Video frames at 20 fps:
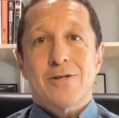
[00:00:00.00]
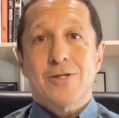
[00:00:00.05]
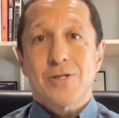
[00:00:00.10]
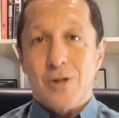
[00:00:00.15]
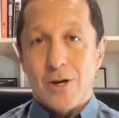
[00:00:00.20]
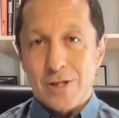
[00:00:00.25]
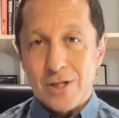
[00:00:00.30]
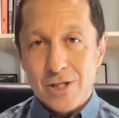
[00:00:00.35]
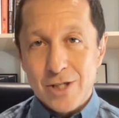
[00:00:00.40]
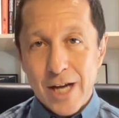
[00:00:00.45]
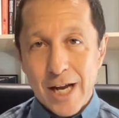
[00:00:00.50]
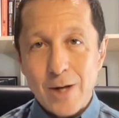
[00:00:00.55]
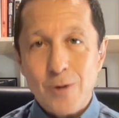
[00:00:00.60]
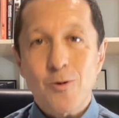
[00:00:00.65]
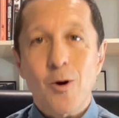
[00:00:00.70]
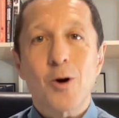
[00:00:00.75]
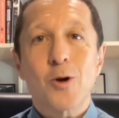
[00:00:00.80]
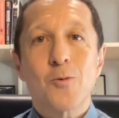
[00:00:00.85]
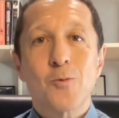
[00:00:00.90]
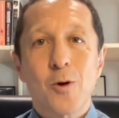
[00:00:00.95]
You saw the Jake
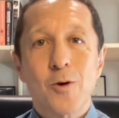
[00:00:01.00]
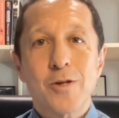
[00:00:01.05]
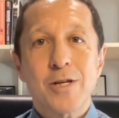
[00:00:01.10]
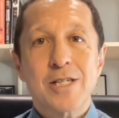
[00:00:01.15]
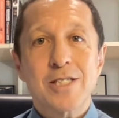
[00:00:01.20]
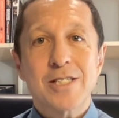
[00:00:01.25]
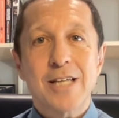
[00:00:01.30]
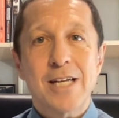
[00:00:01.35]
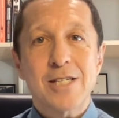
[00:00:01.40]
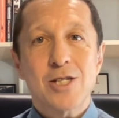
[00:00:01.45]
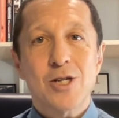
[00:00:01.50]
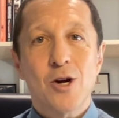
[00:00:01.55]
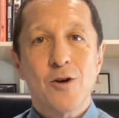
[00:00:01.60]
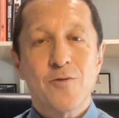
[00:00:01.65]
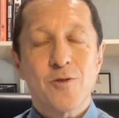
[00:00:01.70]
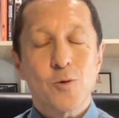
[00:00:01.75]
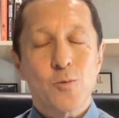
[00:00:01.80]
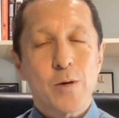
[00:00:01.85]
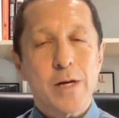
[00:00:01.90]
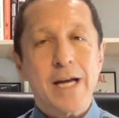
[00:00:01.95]
Cronenworth extension
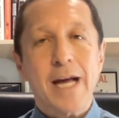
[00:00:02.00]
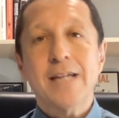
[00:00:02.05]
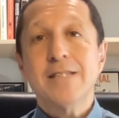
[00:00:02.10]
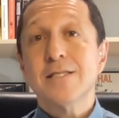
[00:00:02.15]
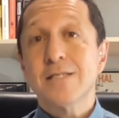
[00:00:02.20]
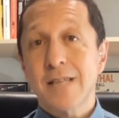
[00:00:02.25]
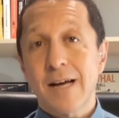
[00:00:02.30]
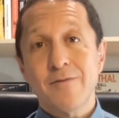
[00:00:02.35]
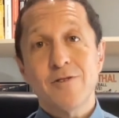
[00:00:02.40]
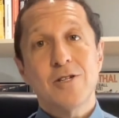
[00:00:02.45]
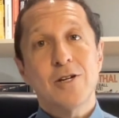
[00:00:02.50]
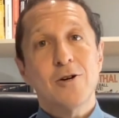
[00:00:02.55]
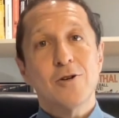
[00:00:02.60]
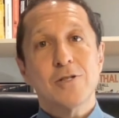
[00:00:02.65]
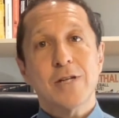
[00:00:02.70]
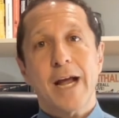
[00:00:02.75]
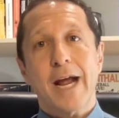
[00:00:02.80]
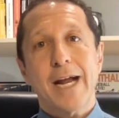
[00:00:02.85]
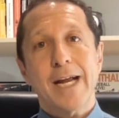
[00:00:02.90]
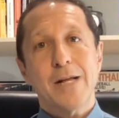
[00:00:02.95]
over the weekend, 7
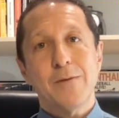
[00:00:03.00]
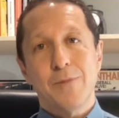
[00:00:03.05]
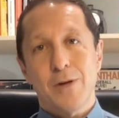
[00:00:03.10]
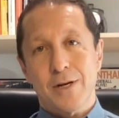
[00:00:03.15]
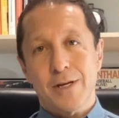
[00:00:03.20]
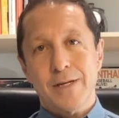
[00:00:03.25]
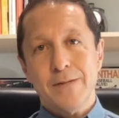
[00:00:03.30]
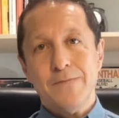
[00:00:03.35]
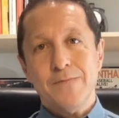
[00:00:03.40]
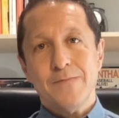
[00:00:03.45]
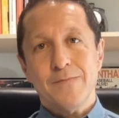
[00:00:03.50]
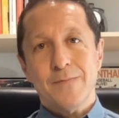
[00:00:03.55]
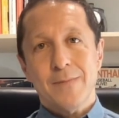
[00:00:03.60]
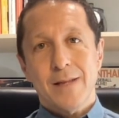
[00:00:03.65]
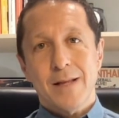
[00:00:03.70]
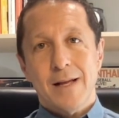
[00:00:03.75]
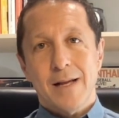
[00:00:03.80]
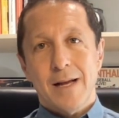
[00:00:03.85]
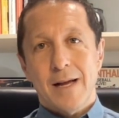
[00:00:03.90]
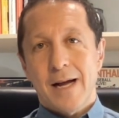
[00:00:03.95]
years, $80 million.
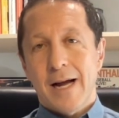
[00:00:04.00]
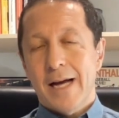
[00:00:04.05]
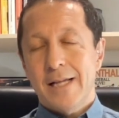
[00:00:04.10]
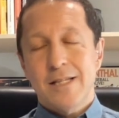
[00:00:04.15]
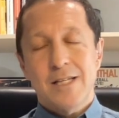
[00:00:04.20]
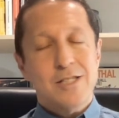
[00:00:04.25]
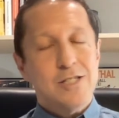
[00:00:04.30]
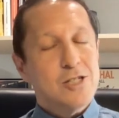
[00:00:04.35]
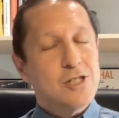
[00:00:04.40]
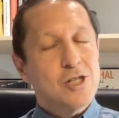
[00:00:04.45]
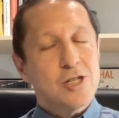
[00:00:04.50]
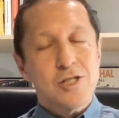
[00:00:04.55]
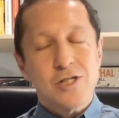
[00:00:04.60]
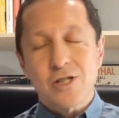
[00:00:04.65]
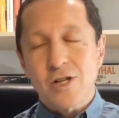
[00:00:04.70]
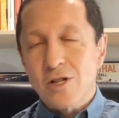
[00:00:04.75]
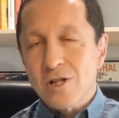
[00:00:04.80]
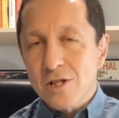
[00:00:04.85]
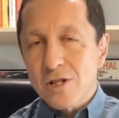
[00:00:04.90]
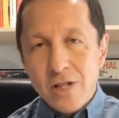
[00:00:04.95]
And this is
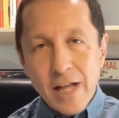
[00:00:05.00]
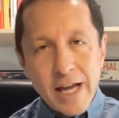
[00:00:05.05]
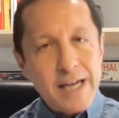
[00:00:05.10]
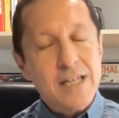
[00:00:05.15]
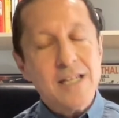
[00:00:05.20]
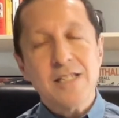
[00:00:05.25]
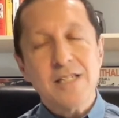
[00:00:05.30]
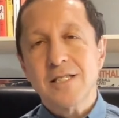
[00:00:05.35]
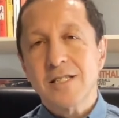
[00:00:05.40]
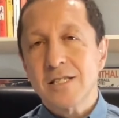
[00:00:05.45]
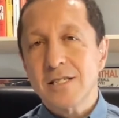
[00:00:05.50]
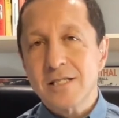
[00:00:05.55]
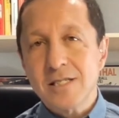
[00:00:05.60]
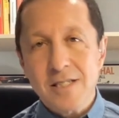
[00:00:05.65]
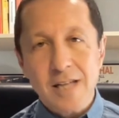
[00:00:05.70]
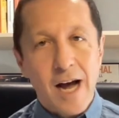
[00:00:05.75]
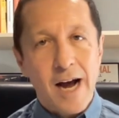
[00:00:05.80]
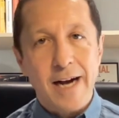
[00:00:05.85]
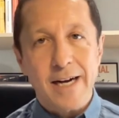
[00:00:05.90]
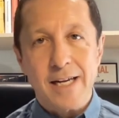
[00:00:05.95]
just the latest
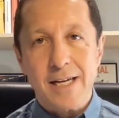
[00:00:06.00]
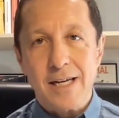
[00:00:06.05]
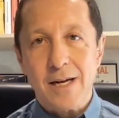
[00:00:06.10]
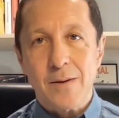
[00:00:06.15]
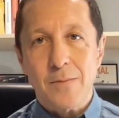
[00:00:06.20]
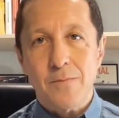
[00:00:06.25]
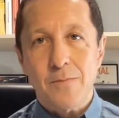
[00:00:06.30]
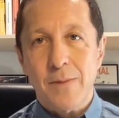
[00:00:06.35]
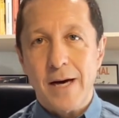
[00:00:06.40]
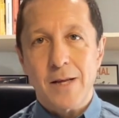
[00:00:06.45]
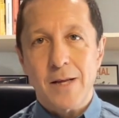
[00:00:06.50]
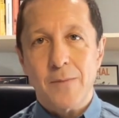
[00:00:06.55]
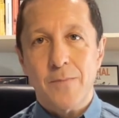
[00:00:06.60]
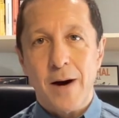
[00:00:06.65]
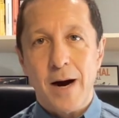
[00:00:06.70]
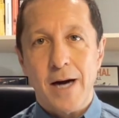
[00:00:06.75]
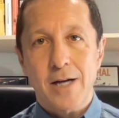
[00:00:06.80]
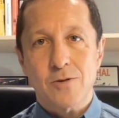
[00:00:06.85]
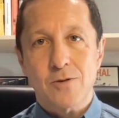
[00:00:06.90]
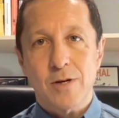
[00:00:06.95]
signing by the
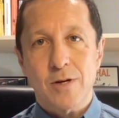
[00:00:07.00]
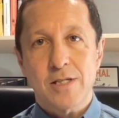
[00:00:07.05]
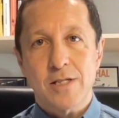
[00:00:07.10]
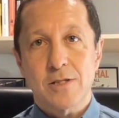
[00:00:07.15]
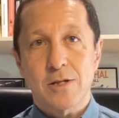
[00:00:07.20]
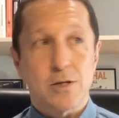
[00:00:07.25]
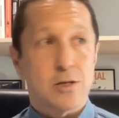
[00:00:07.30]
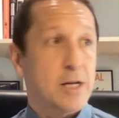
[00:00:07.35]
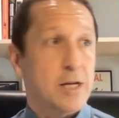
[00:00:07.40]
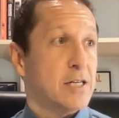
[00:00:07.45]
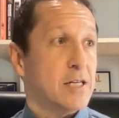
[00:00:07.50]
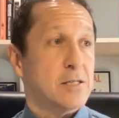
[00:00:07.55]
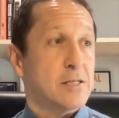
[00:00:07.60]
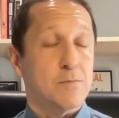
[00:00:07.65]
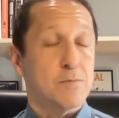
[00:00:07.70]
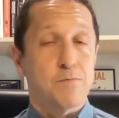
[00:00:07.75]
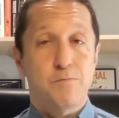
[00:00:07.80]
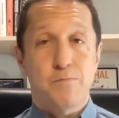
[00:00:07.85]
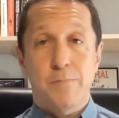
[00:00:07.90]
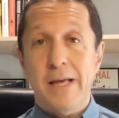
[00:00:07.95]
Padres, the
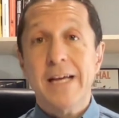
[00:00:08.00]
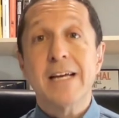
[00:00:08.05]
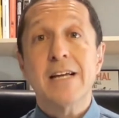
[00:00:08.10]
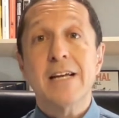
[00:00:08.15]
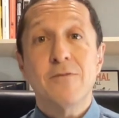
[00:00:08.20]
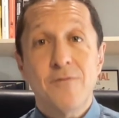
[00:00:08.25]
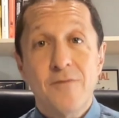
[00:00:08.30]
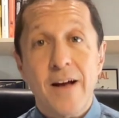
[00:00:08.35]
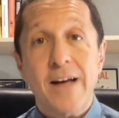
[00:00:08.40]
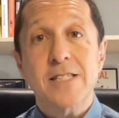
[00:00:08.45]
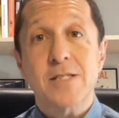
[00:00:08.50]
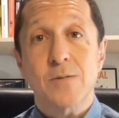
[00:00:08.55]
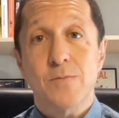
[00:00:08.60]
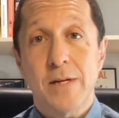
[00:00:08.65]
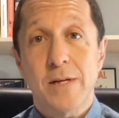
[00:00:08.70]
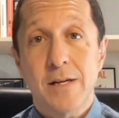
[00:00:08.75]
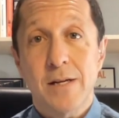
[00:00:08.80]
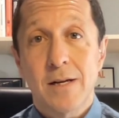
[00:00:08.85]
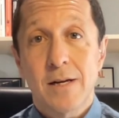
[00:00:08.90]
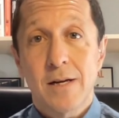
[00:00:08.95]
latest big
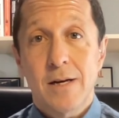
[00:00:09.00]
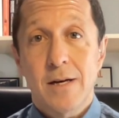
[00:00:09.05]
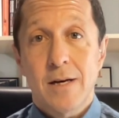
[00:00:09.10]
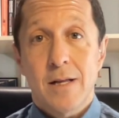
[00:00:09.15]
investment